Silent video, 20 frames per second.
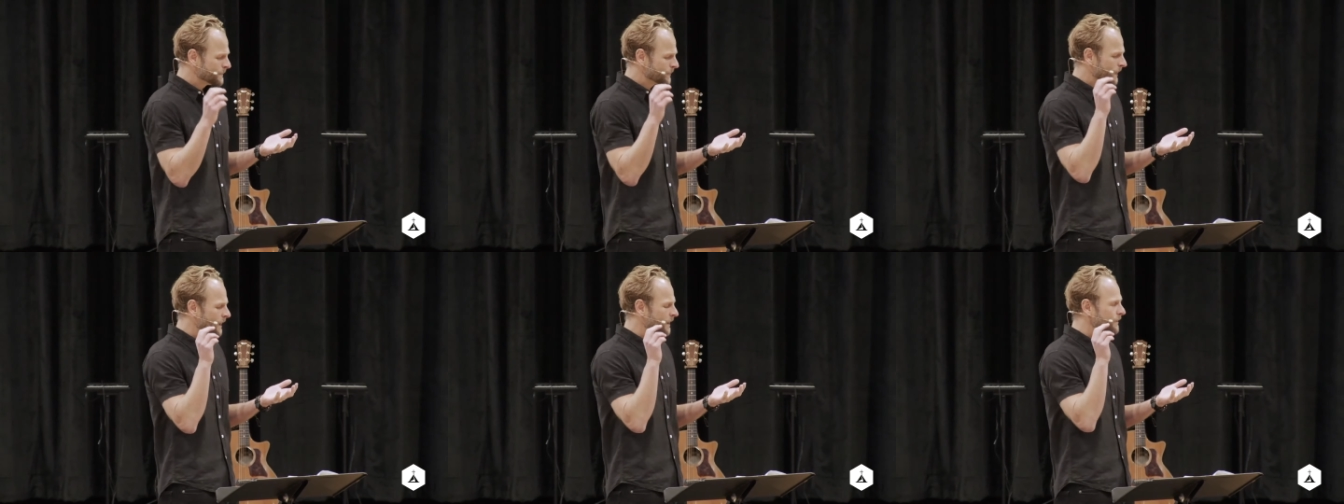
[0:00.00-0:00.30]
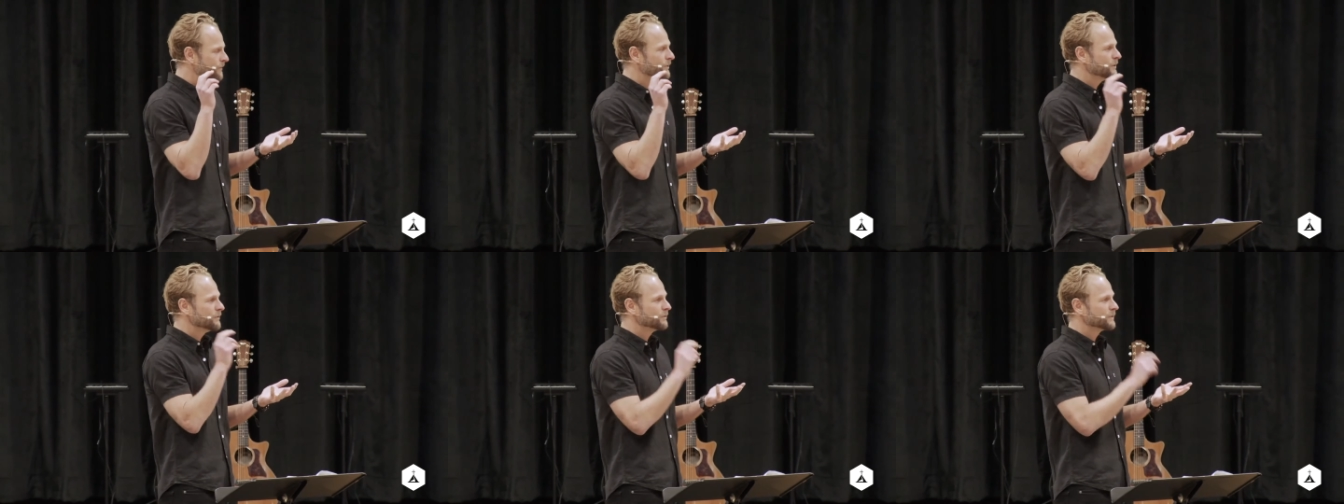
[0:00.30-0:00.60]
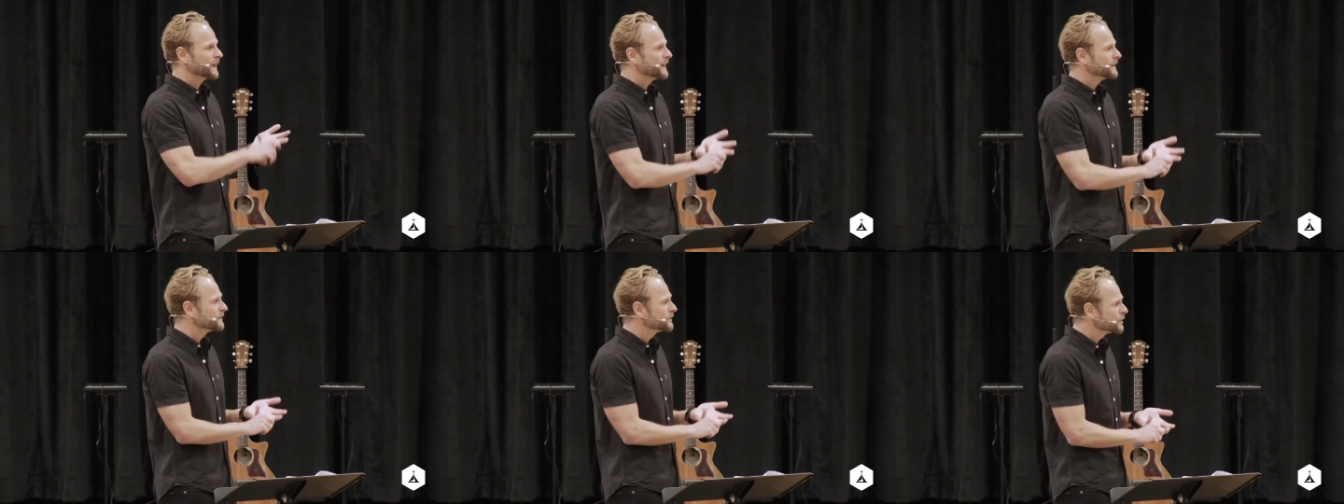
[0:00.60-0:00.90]
if you've
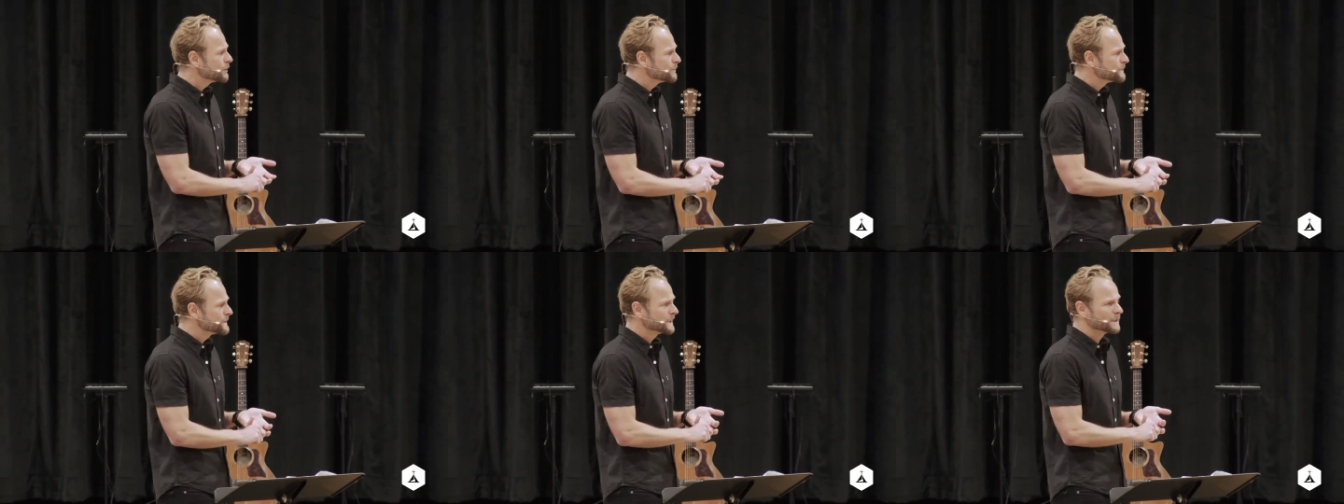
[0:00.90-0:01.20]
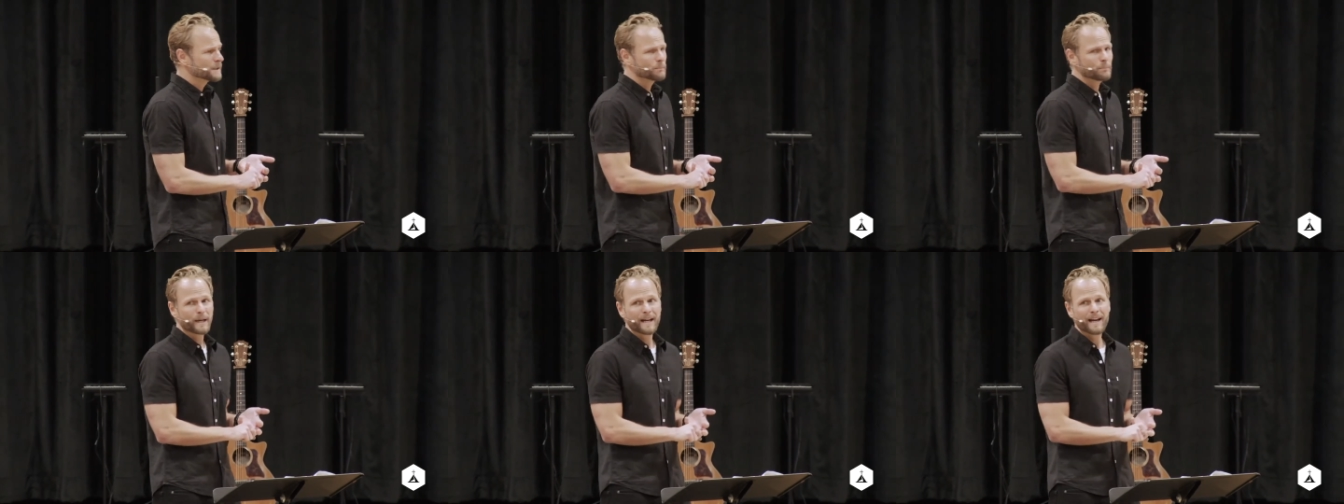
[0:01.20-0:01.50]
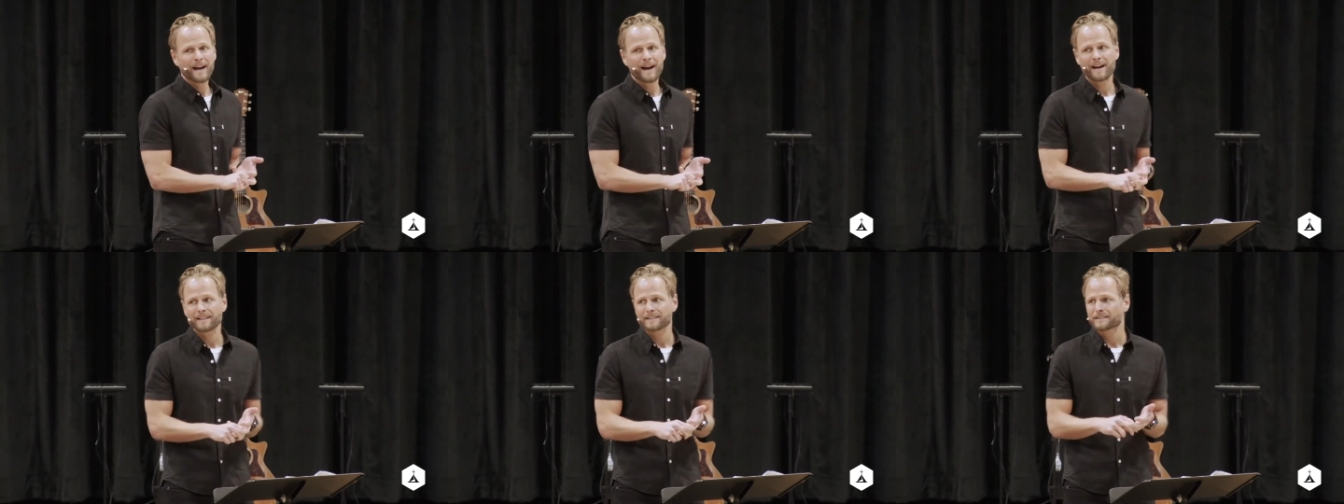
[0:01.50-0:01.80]
led groups in the
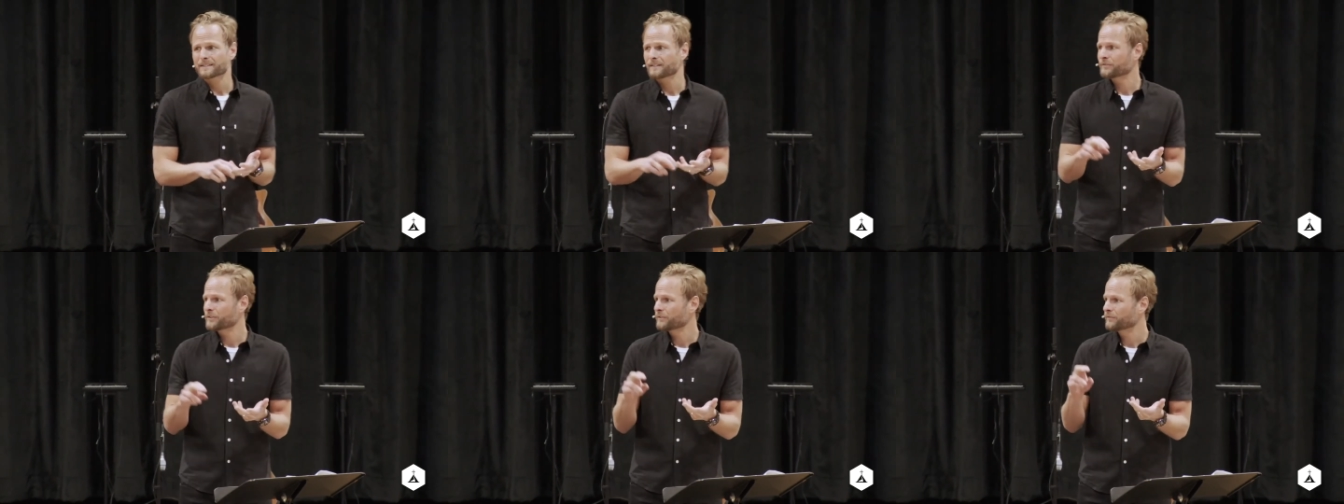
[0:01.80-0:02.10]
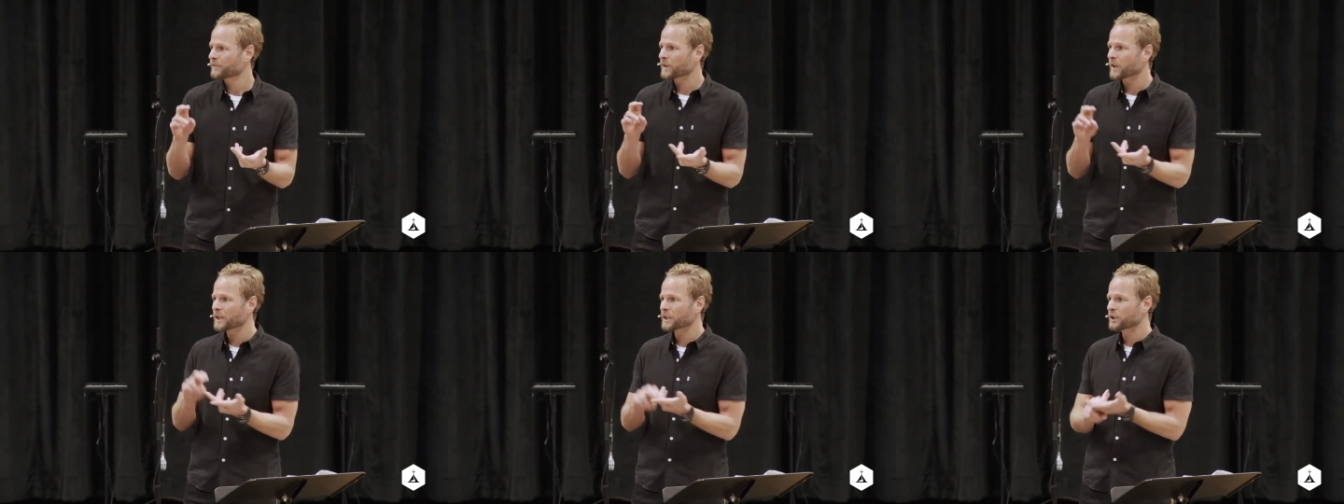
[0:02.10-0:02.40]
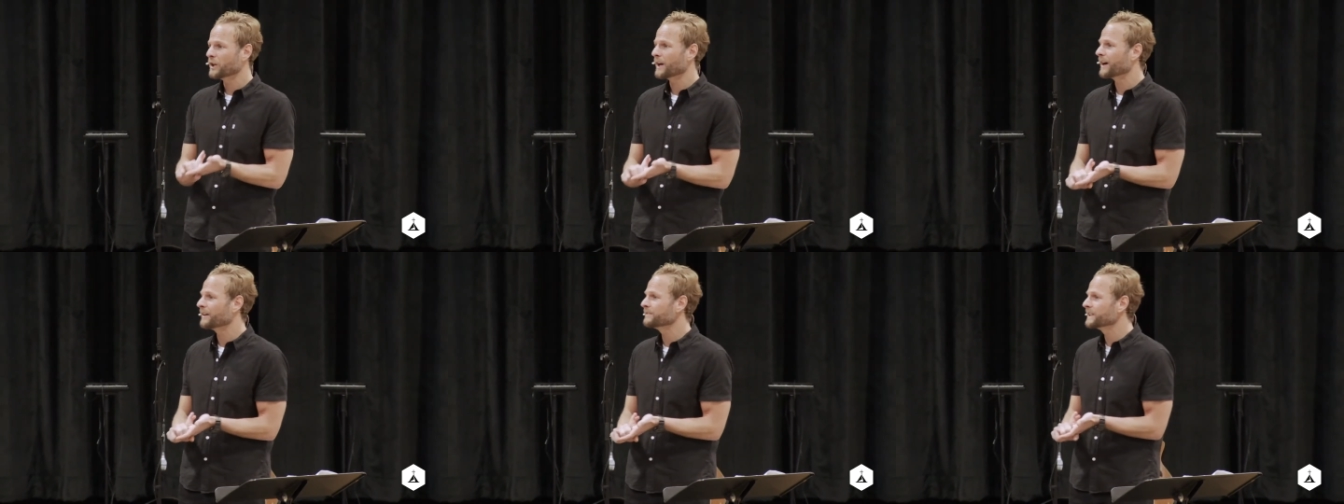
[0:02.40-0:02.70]
past, if you feel like
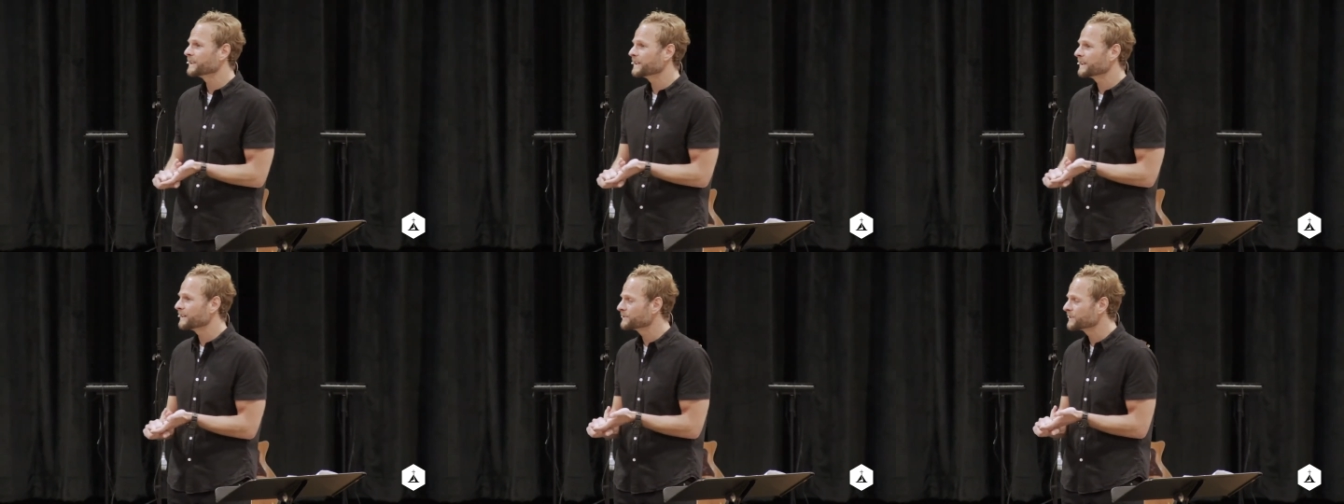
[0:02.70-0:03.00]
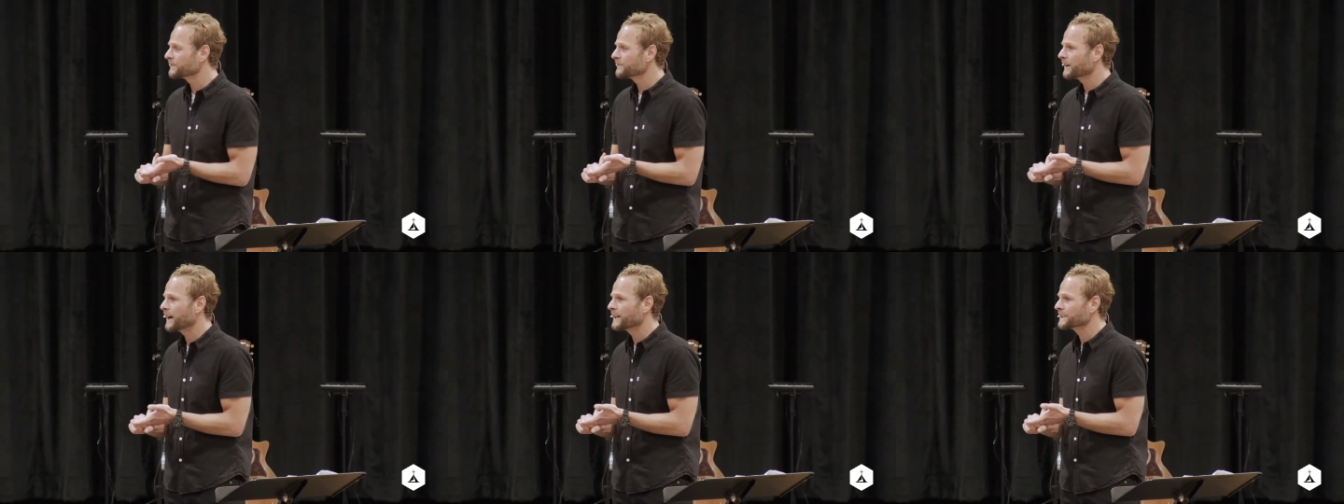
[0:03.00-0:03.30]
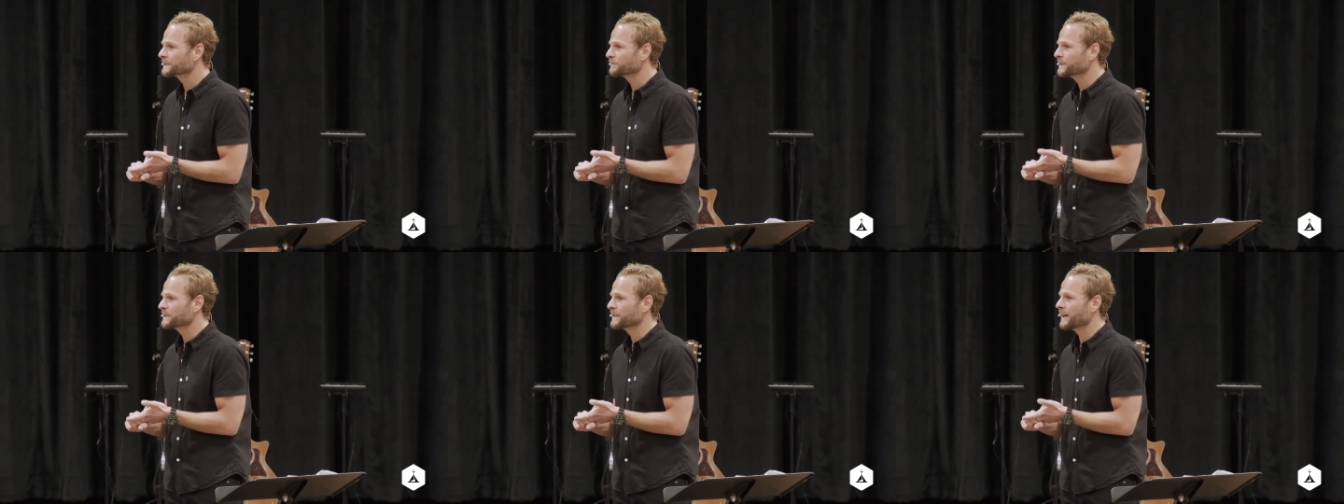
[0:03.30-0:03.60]
you have the gift of
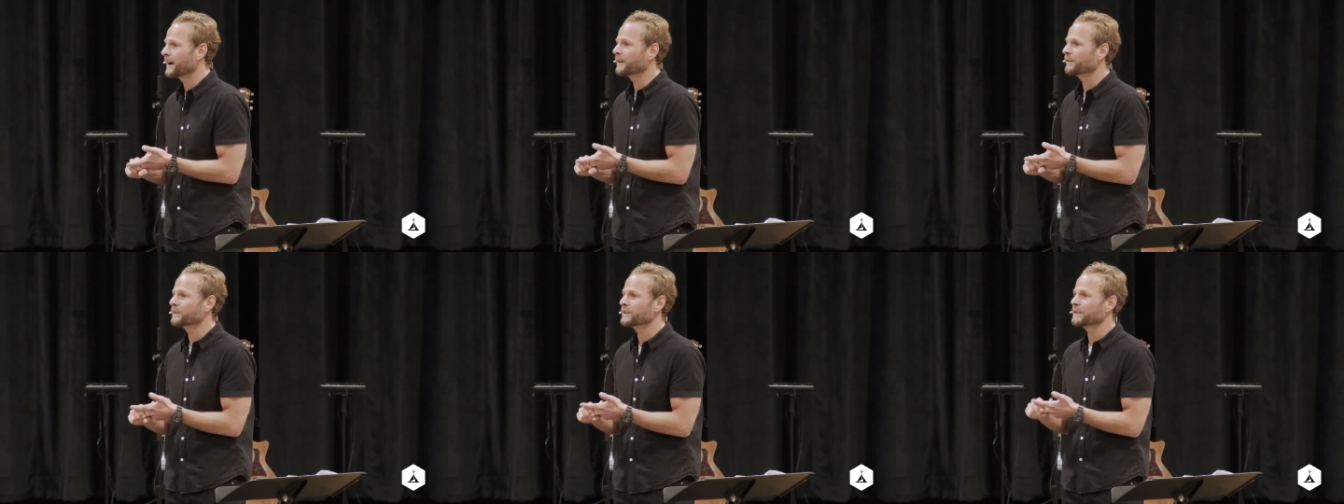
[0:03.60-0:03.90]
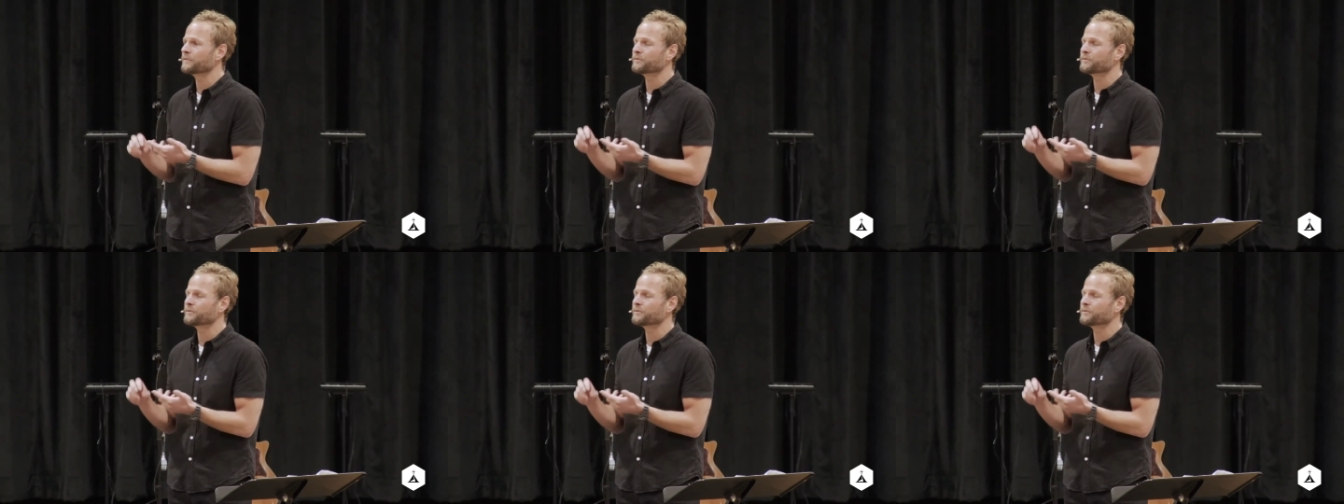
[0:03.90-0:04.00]
hospitality,